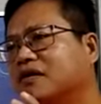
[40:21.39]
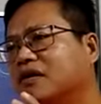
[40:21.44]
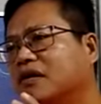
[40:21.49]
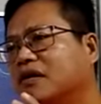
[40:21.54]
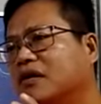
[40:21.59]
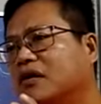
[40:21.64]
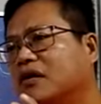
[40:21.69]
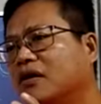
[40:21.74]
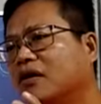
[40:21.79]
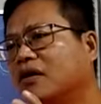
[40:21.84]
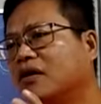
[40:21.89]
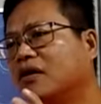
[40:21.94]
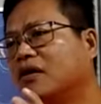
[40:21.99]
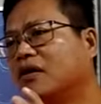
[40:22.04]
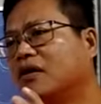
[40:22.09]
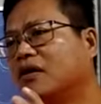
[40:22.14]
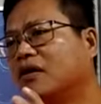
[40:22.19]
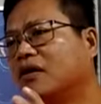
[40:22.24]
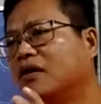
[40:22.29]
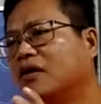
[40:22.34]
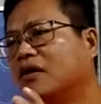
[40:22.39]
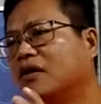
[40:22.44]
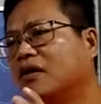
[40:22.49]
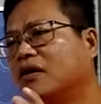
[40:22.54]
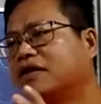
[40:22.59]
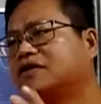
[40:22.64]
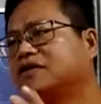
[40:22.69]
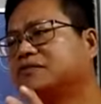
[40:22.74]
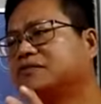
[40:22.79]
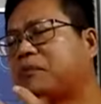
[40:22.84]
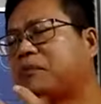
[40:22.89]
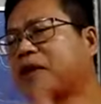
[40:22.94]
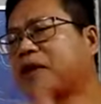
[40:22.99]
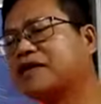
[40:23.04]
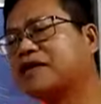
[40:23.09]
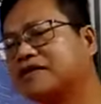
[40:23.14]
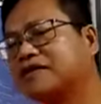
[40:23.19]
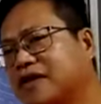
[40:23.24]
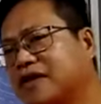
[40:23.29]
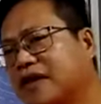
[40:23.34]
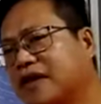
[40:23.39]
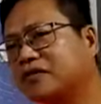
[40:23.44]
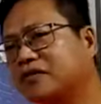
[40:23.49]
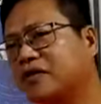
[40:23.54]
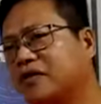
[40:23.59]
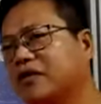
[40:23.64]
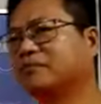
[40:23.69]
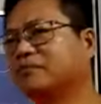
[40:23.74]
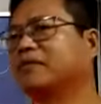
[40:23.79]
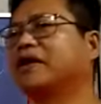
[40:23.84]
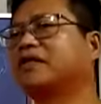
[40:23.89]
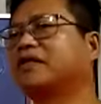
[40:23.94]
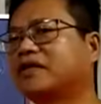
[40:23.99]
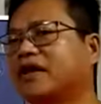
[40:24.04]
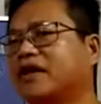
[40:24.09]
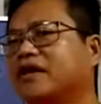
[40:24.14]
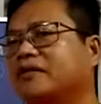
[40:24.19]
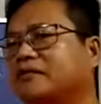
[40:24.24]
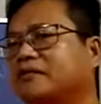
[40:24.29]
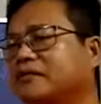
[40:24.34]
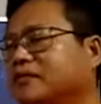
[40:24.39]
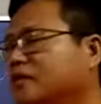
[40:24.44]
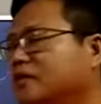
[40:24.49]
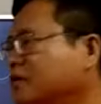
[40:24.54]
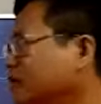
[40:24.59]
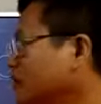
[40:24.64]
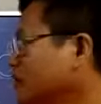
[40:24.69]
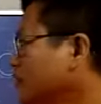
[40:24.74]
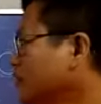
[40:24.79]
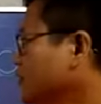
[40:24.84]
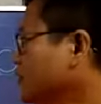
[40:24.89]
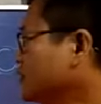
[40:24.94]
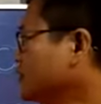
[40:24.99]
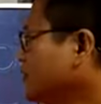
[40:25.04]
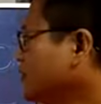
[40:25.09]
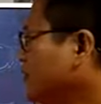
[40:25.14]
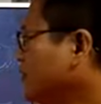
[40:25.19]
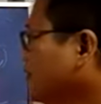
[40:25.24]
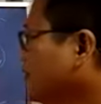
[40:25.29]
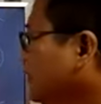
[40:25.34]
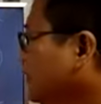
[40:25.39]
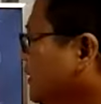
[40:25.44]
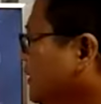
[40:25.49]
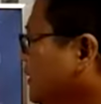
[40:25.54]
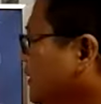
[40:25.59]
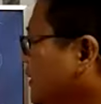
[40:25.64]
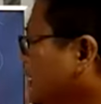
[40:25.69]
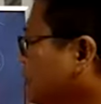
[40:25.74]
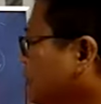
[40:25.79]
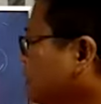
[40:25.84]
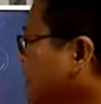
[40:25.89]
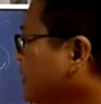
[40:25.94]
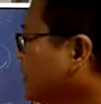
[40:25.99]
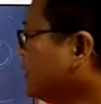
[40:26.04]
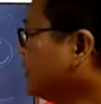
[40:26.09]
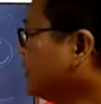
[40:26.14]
on what is present on my time. So he might